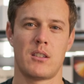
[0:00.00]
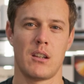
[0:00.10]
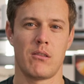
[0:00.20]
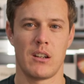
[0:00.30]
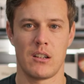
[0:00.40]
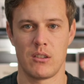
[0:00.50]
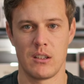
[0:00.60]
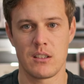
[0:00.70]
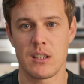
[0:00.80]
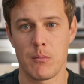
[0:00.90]
700
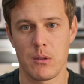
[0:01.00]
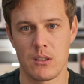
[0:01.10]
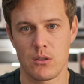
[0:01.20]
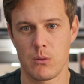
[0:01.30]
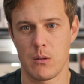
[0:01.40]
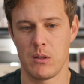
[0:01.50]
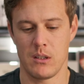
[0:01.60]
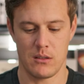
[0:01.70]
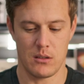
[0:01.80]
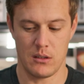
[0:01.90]
and something square
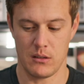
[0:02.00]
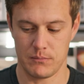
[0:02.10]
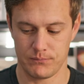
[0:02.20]
meters, so